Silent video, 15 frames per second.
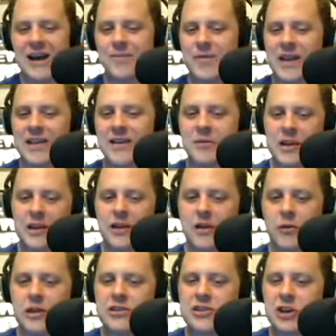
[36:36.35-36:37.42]
Um, and then we,
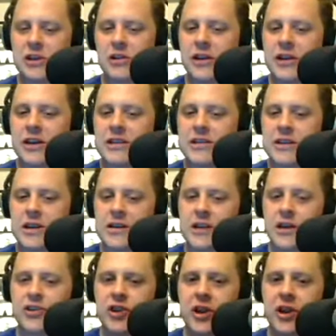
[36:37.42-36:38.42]
you know, we took a look at uh,